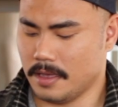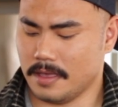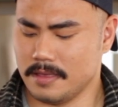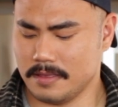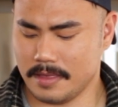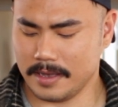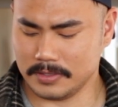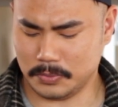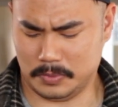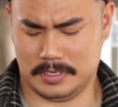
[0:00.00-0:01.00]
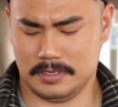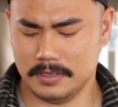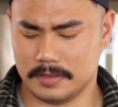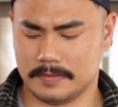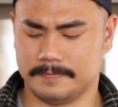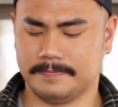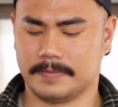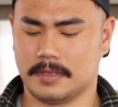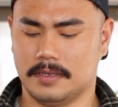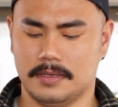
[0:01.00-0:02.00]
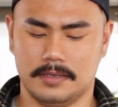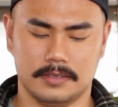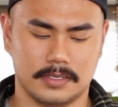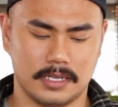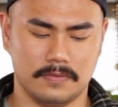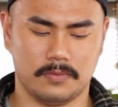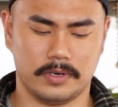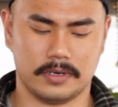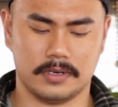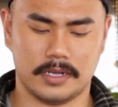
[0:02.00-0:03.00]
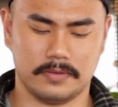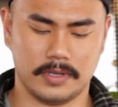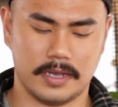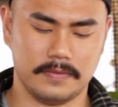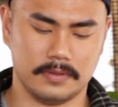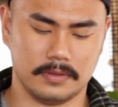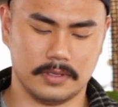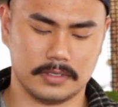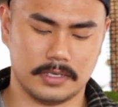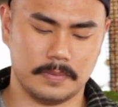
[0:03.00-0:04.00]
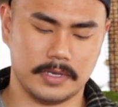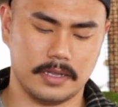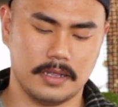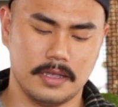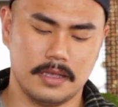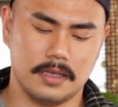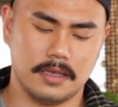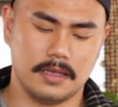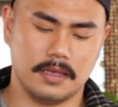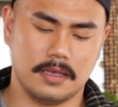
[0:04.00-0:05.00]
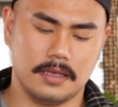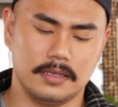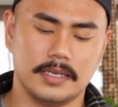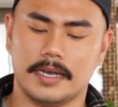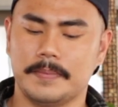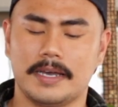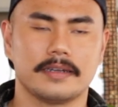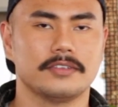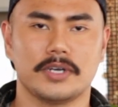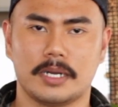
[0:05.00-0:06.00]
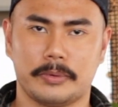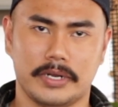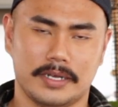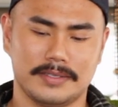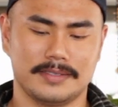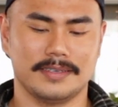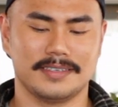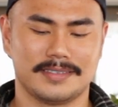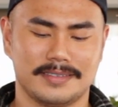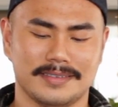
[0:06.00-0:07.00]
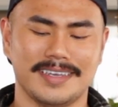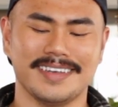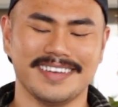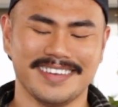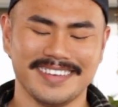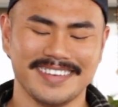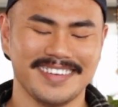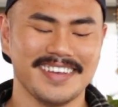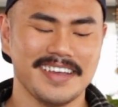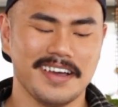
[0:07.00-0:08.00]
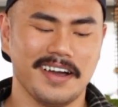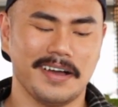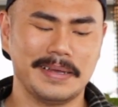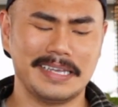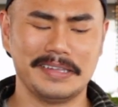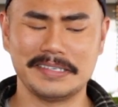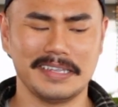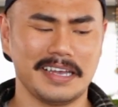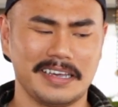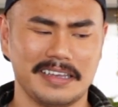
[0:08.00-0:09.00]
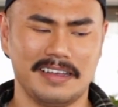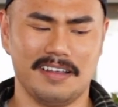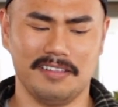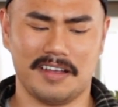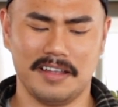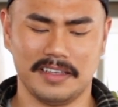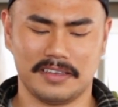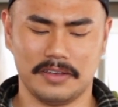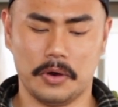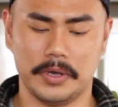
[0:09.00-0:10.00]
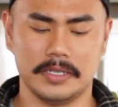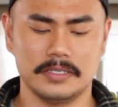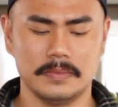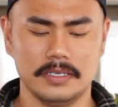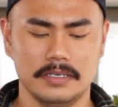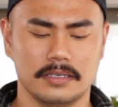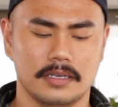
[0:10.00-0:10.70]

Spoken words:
And then the next one is kind of weird. I haven't looked it up yet. Yeah, I'm not going to try to pronounce this. It looks a lot like a Hoya to me.